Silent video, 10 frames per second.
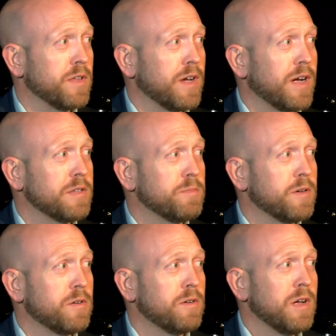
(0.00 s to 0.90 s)
to the
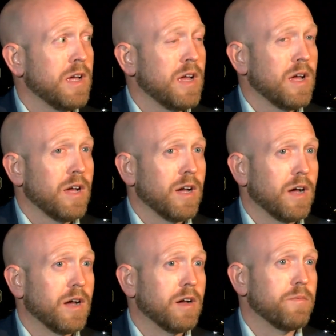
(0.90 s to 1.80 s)
hospital.
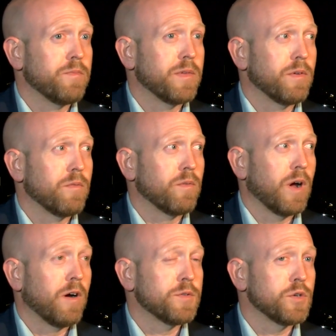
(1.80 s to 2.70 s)
Uh,
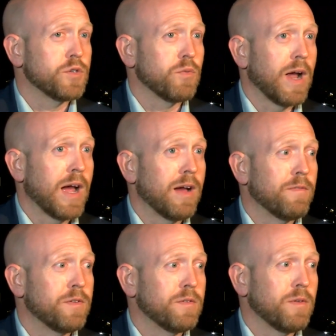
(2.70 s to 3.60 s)
officers
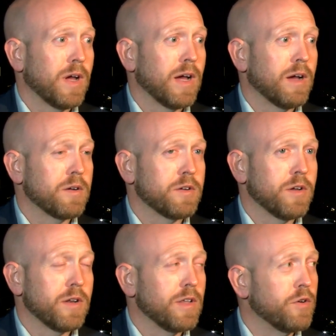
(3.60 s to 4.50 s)
arrived, uh,
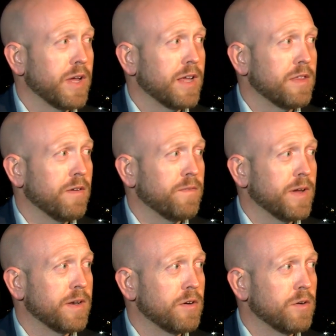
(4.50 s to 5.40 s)
couldn't locate the
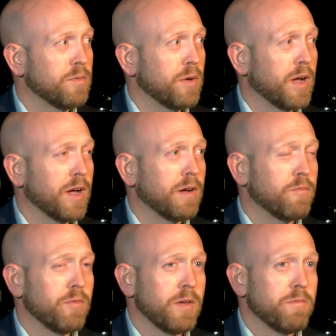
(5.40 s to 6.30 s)
offender.
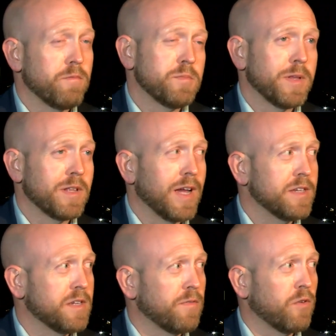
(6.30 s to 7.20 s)
Uh, we've spent the
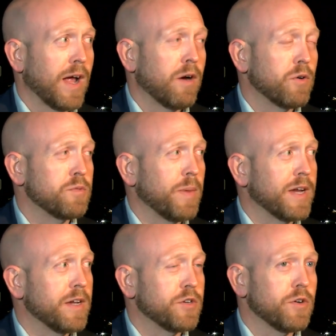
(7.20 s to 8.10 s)
last several hours
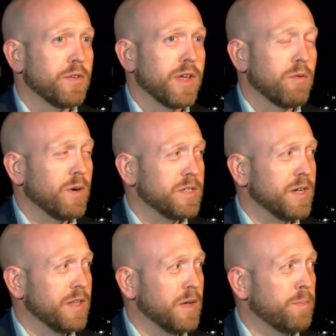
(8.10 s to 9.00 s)
making sure that he
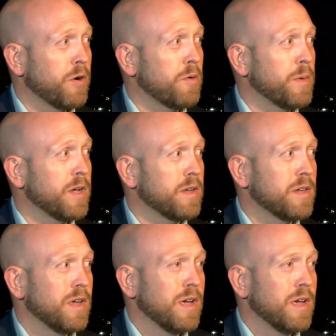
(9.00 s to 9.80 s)
wasn't in the apartment